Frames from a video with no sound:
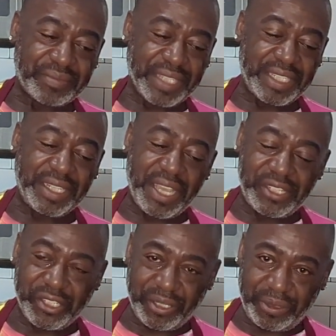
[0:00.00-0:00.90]
And I
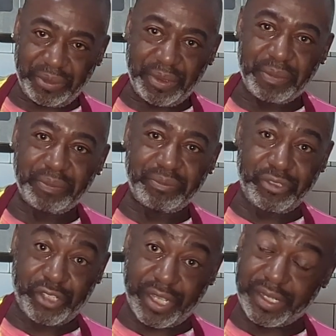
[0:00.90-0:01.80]
do,
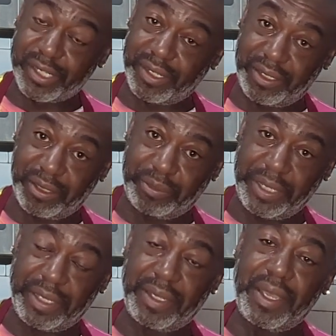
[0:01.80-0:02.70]
just a little
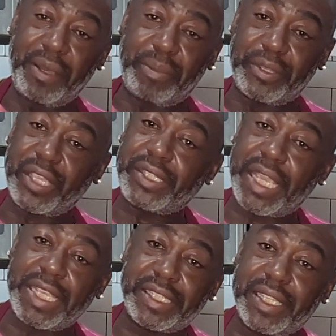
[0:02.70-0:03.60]
bit, but they
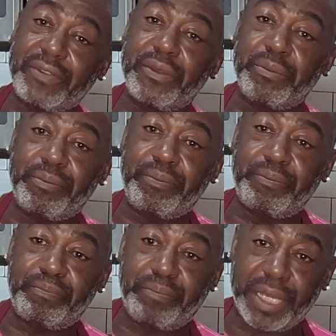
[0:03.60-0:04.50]
taste even
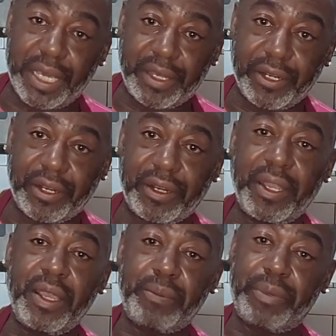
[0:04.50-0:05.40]
better.
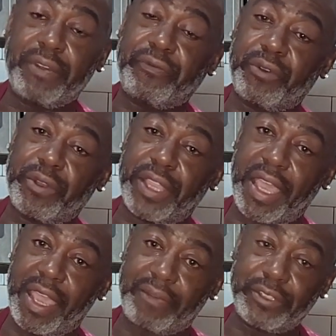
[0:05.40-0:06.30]
But for
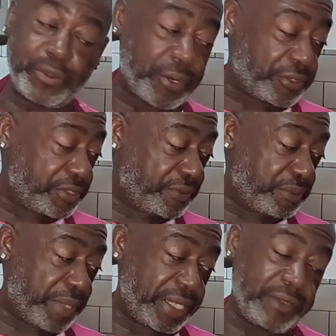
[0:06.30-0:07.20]
the average person, if you're
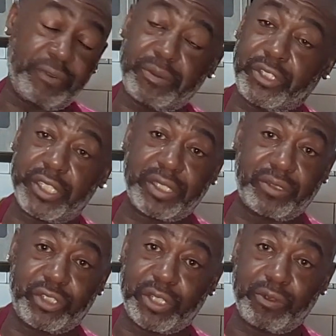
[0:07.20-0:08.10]
baking for just
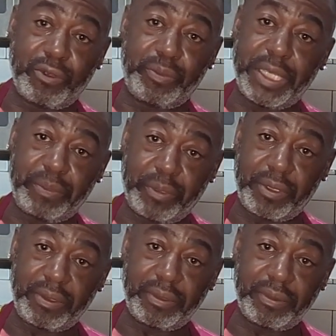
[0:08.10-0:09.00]
general
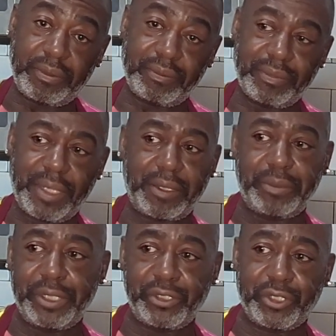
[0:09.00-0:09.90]
people, I don't
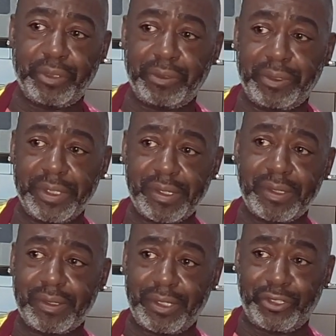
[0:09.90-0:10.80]
mean general in the
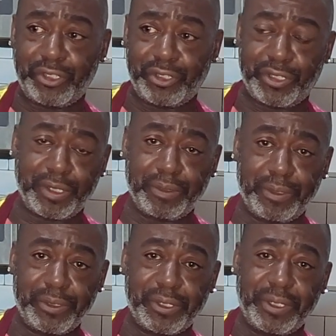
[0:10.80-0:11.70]
sense they're just
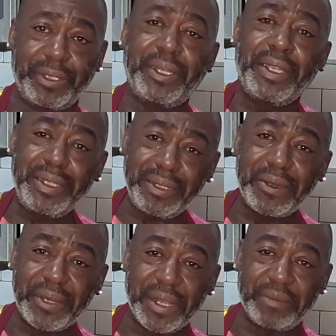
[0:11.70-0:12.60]
general to you. You
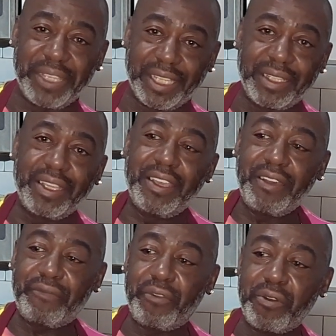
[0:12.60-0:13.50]
know what I mean.
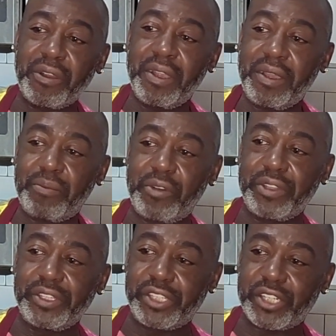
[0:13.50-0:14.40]
For more
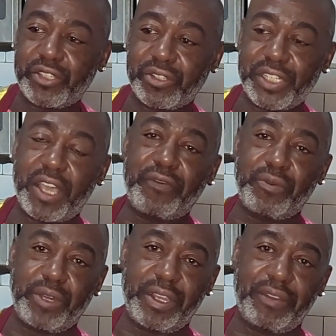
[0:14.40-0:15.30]
than just yourself or
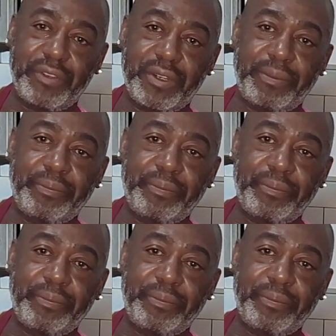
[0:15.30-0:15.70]
whatever,